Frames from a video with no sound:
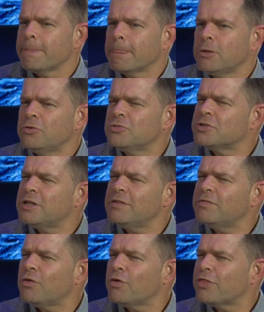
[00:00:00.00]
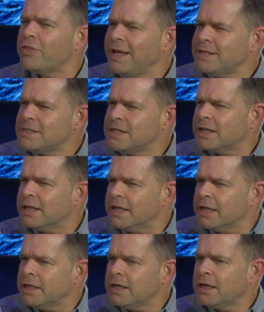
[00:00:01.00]
to live
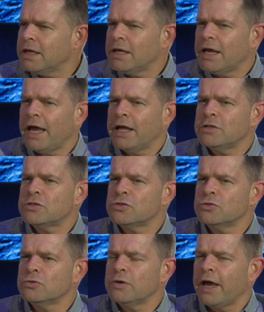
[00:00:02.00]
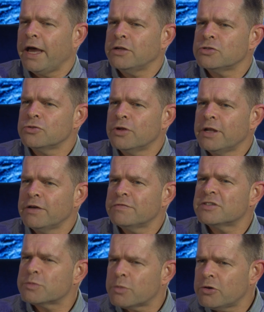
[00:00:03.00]
authentically and to
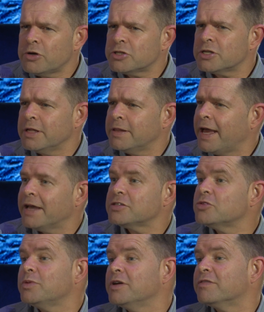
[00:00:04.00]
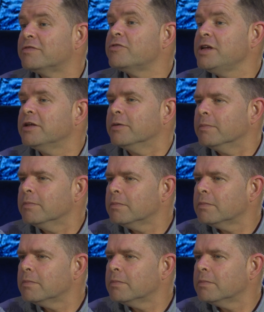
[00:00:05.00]
live spiritually, there has to be a freedom.